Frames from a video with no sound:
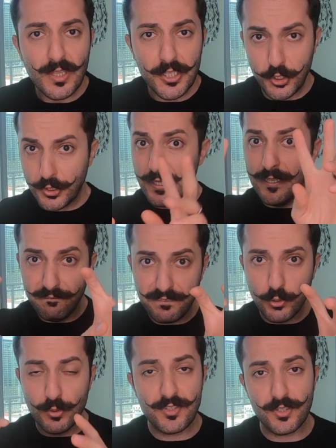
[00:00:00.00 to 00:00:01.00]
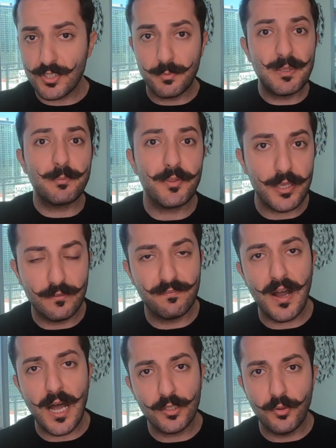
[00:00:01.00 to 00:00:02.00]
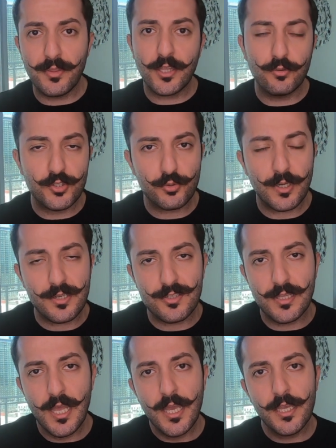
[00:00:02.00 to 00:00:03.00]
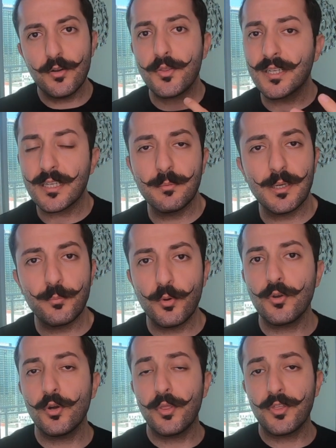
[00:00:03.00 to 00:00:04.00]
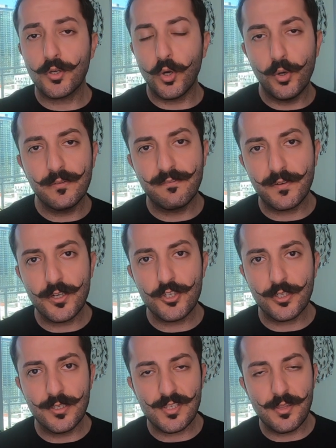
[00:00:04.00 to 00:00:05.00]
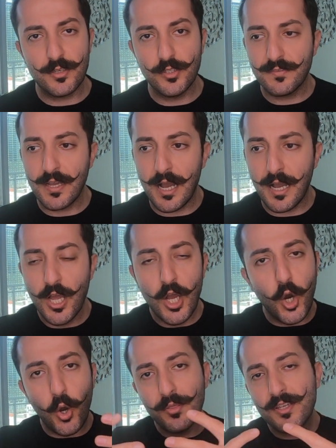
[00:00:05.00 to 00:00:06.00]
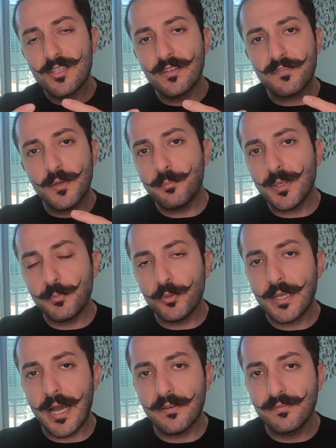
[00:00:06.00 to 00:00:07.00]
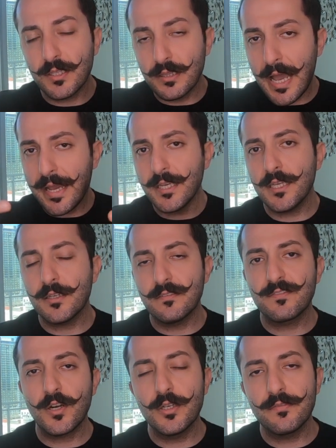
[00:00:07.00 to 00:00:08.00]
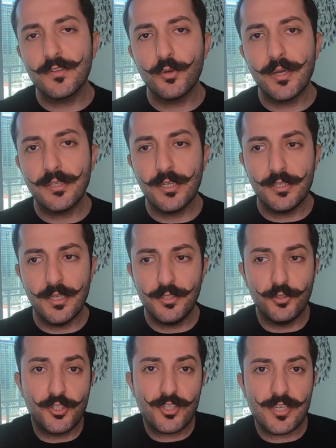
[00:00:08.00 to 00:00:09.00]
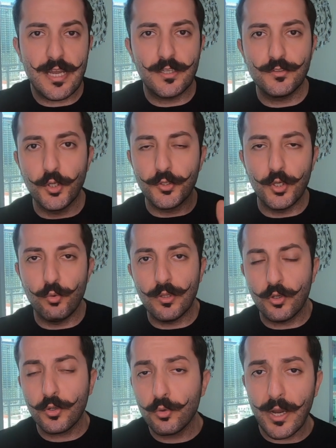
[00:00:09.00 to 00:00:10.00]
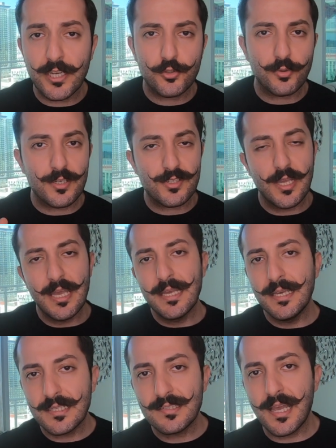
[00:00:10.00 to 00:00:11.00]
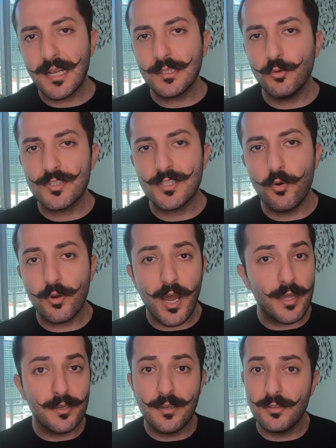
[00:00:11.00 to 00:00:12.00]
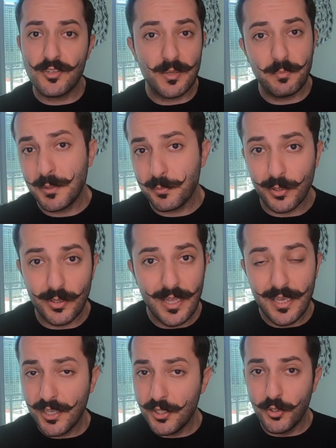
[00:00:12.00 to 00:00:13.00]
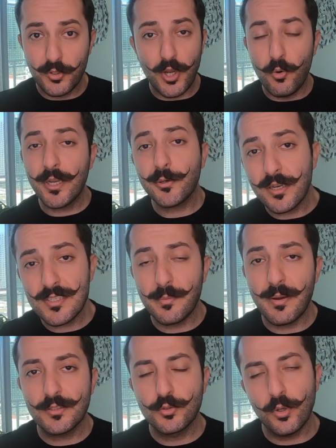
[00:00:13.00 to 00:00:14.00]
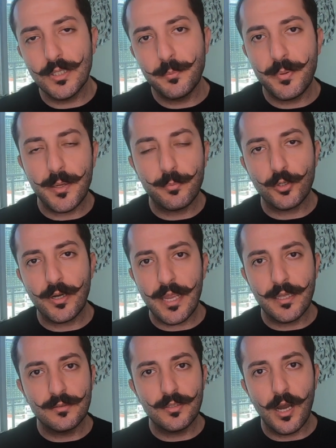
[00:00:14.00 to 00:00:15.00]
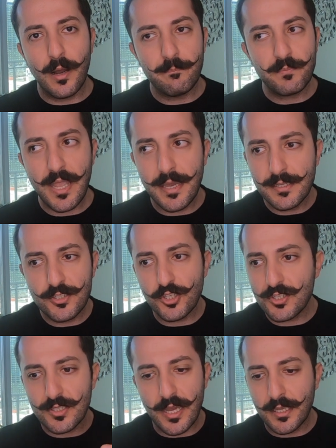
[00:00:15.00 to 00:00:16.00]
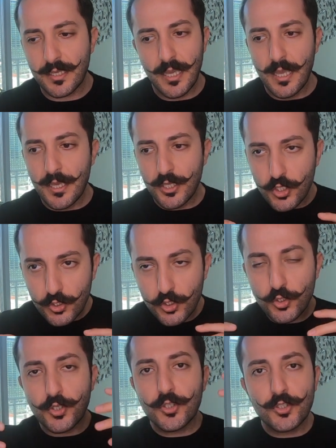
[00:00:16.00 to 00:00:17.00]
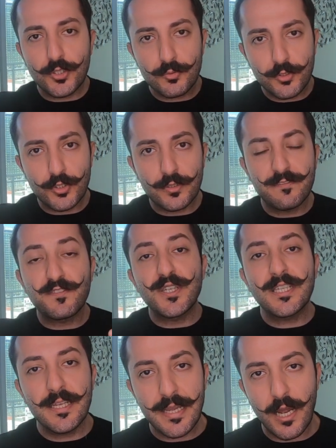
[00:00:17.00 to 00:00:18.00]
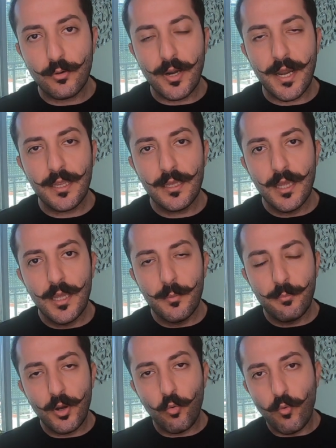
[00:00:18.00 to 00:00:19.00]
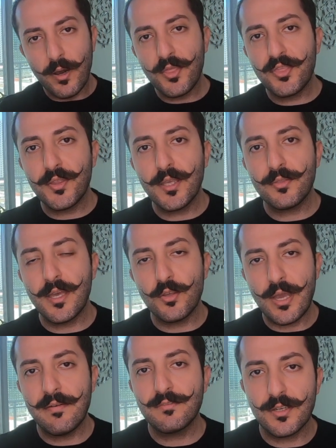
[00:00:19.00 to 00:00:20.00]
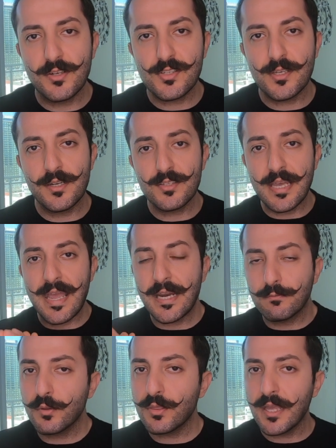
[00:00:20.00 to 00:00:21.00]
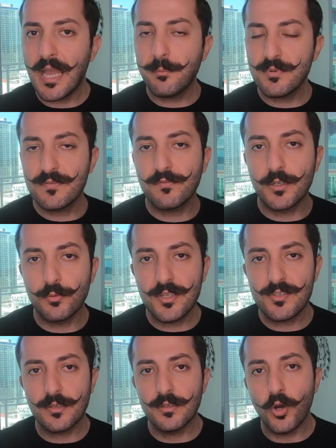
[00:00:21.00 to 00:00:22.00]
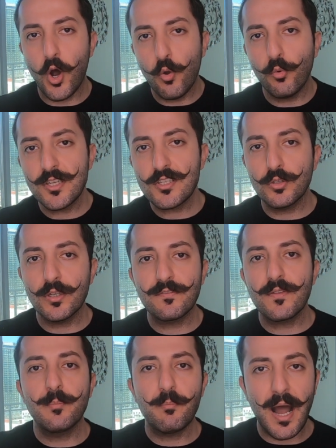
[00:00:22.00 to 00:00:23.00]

your influencers, the people that you follow and that you trust you know, they're coming up with their own versions, and then you've got all these different people kind of colliding in front of you, and, and you just kind of don't know, well, who do I trust? Exactly what's going on, and then you see people, you know, going crazy about toilet paper, and um, and it's just like you're you're you're freaking out, right? But one thing that you have to understand is that everything happens for a reason. Always look for the